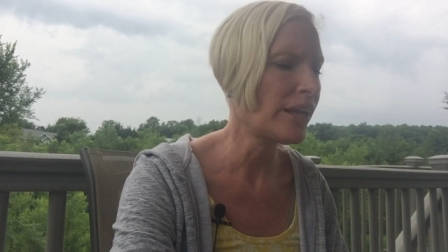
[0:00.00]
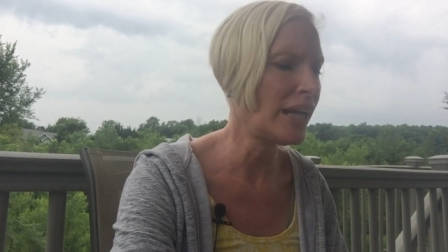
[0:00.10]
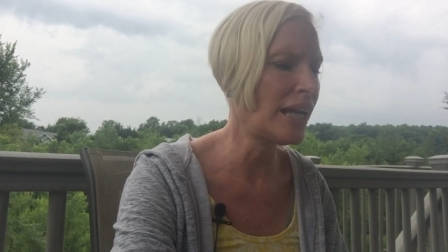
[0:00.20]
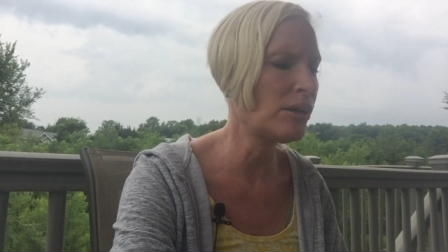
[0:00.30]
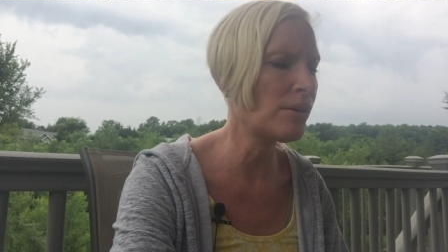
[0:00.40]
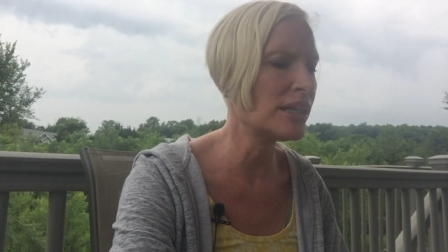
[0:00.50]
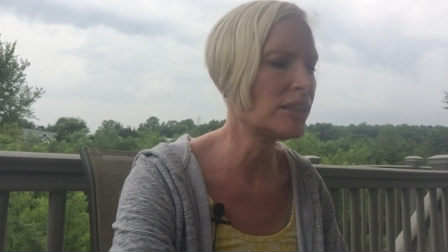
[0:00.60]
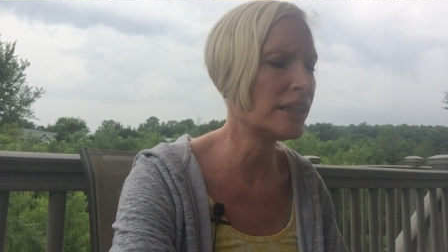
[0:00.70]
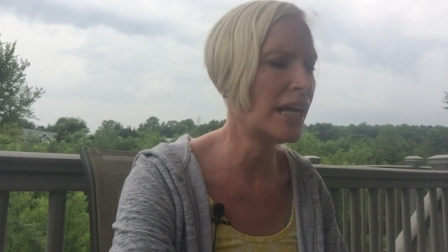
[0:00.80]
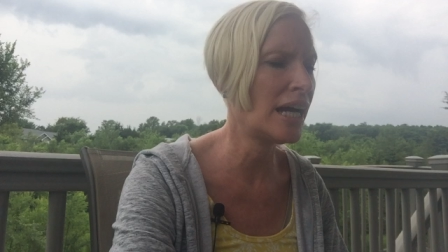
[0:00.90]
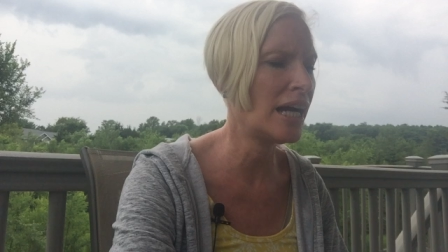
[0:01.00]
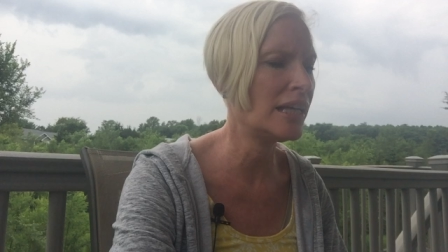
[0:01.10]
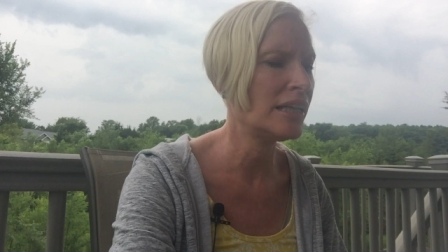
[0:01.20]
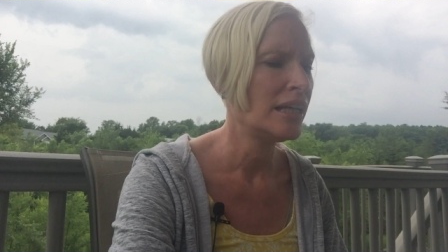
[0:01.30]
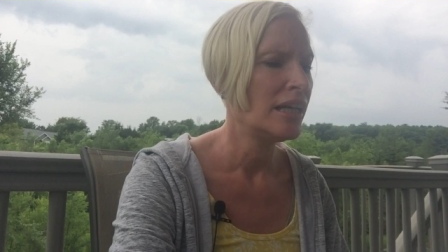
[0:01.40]
And I know that she
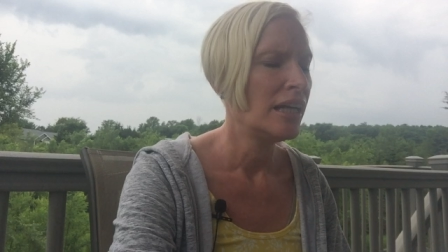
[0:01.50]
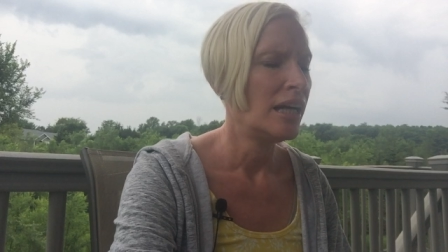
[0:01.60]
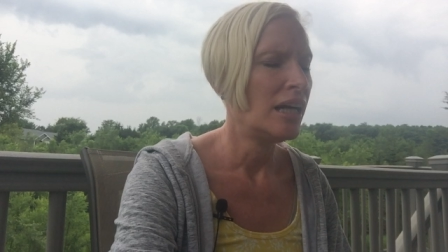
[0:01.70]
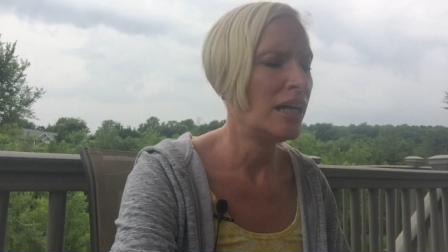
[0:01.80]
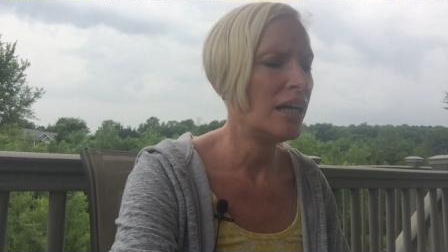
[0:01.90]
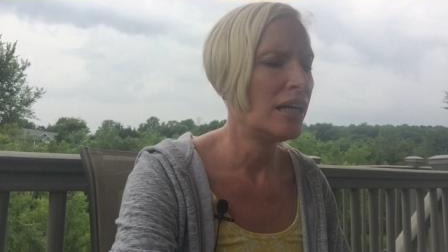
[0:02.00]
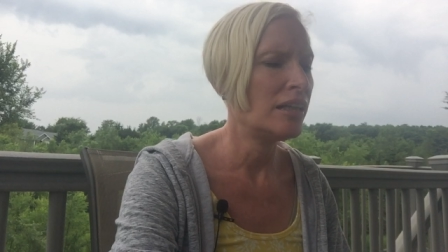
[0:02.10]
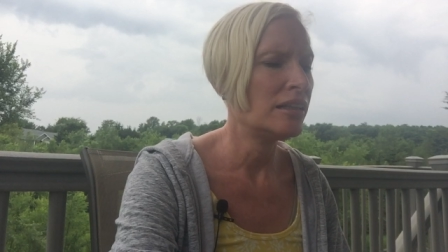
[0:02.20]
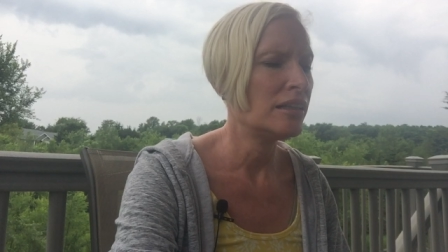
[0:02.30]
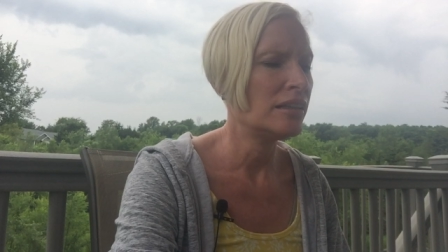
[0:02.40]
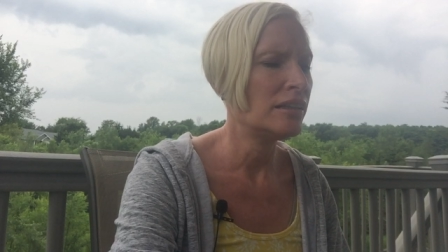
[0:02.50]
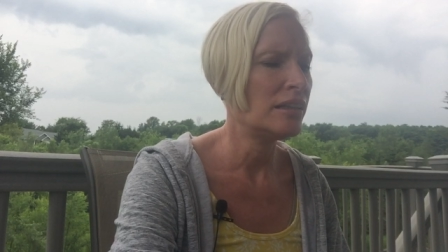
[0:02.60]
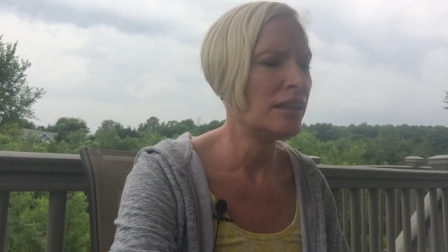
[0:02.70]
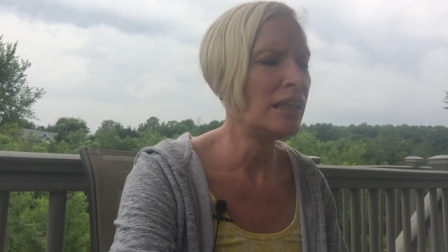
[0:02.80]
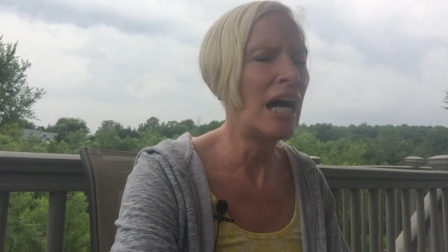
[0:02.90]
had uh,
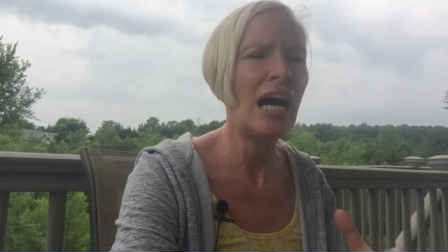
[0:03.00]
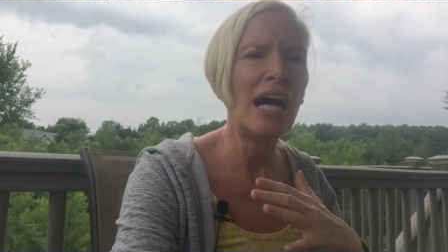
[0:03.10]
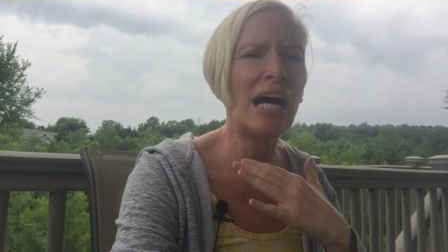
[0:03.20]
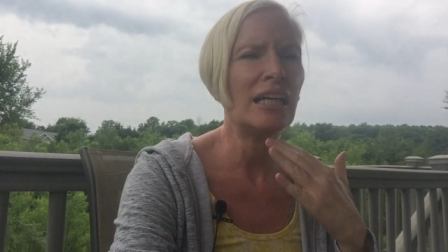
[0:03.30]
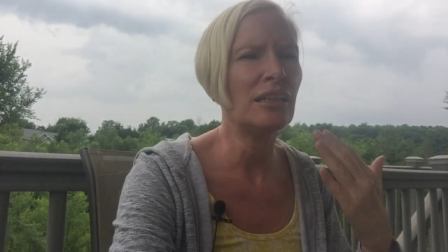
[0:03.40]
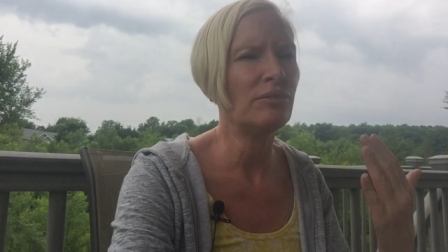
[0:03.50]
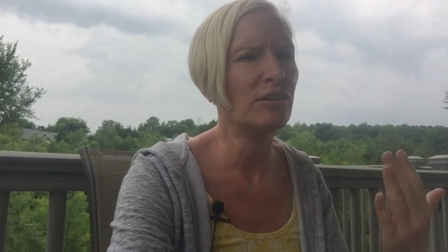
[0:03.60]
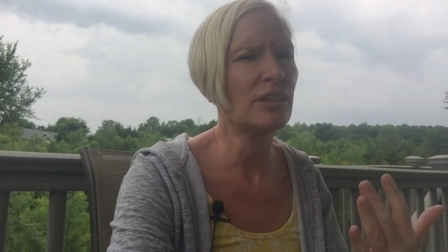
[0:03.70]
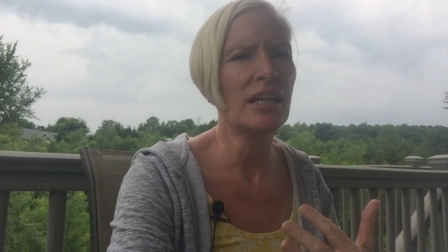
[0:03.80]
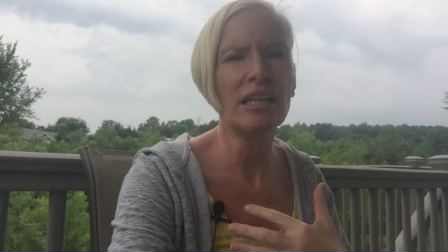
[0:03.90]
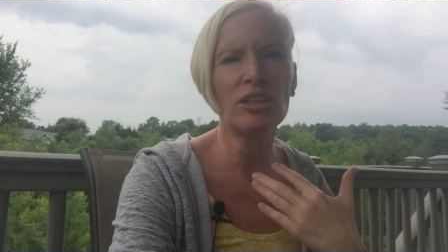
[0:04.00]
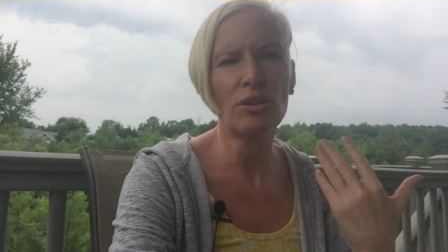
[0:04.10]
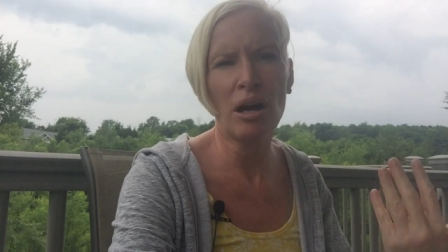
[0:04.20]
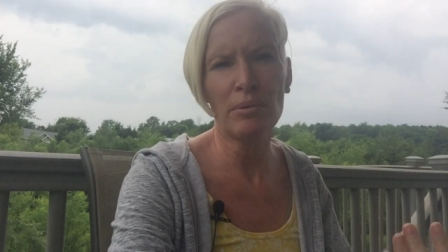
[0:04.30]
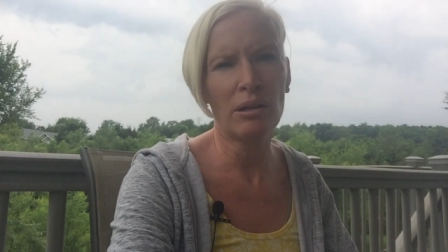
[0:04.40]
a lot of, there's a lot of
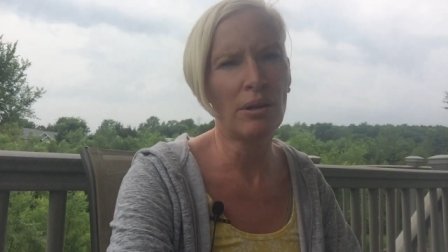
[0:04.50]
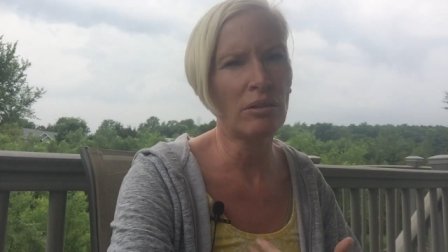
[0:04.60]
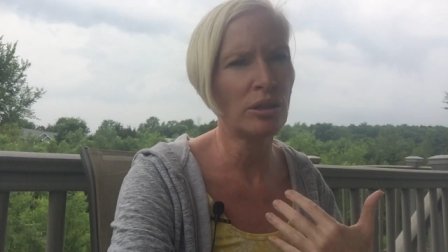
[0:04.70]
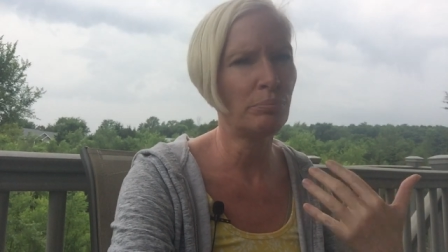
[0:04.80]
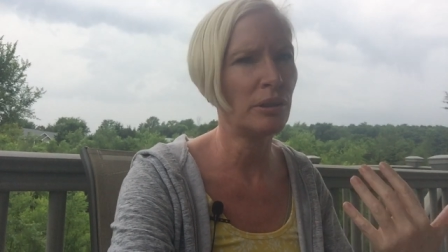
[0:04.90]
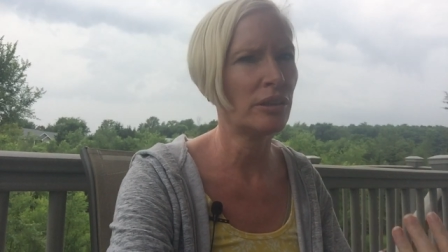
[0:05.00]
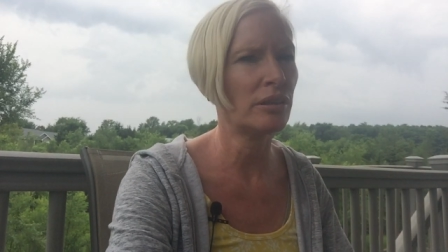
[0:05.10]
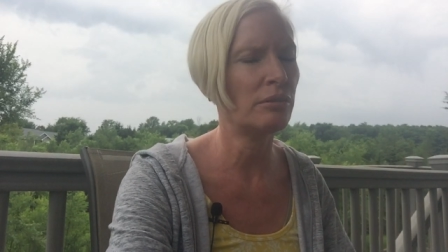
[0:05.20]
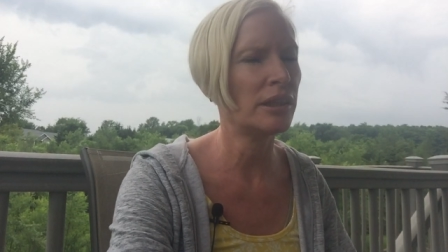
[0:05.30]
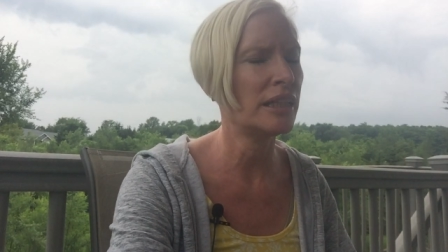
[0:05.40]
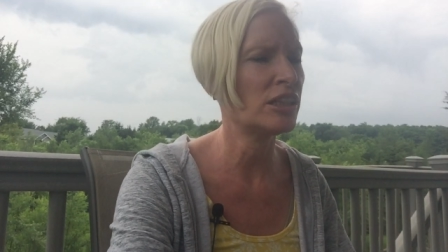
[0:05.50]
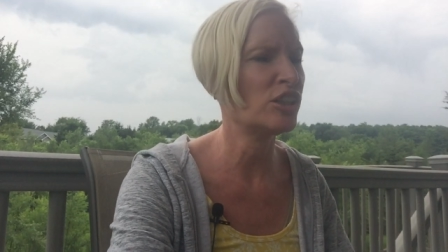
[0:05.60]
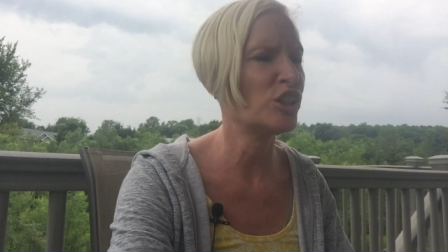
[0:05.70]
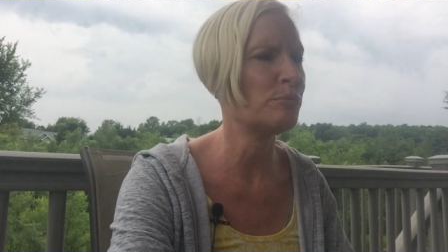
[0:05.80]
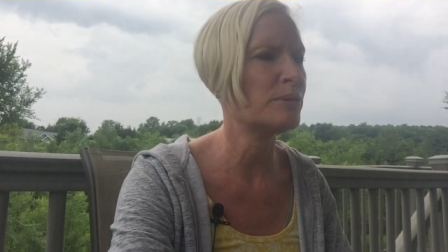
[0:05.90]
drama around her personal
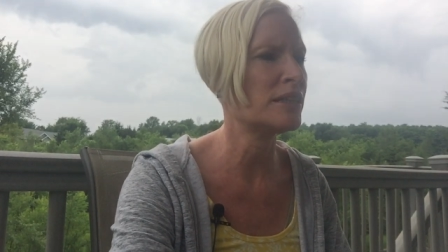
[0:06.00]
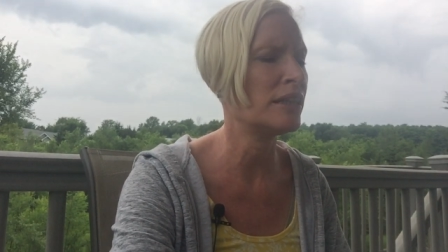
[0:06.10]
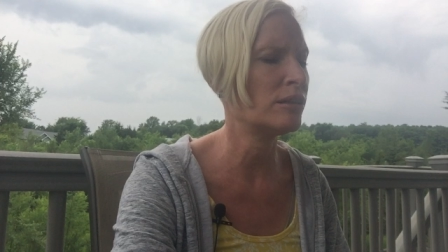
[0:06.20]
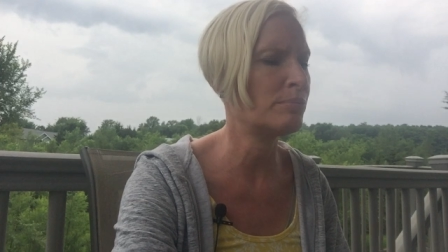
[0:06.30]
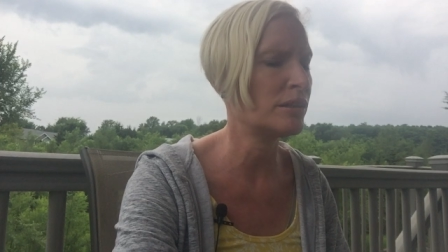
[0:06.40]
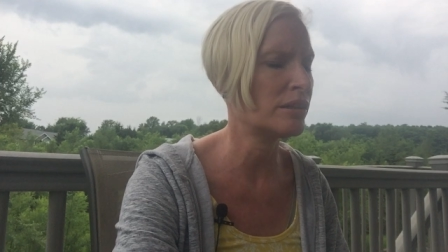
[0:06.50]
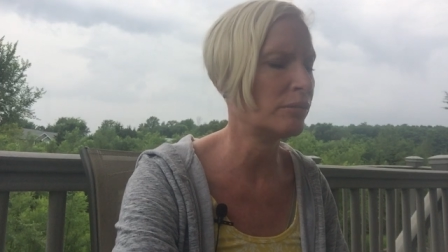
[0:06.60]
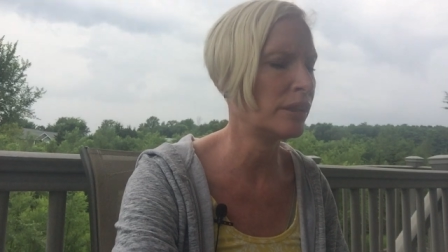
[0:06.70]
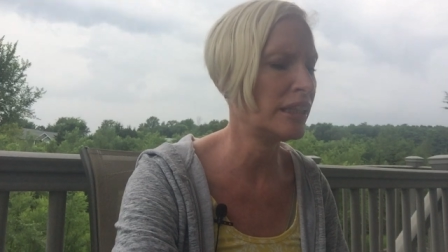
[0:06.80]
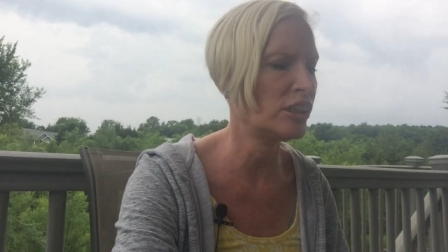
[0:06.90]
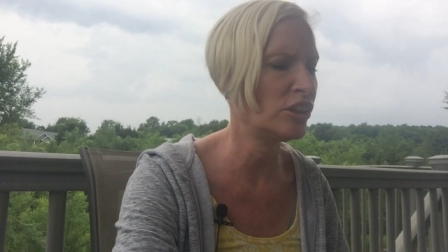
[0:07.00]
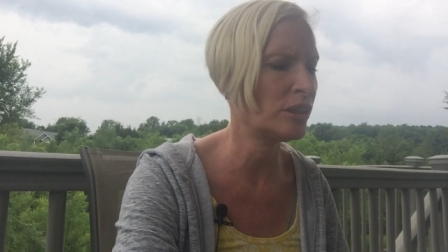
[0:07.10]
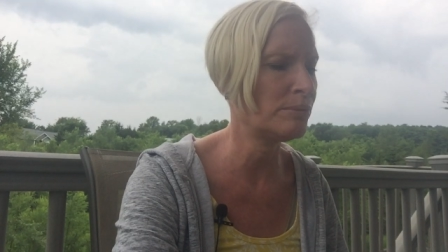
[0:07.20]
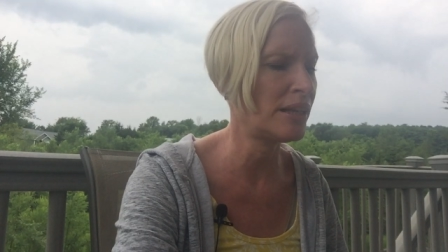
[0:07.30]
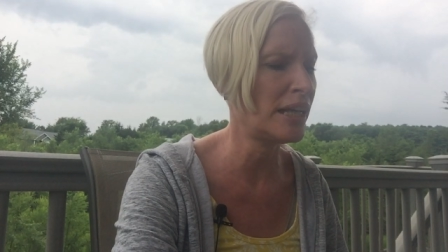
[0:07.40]
relationships, interpersonal relationships.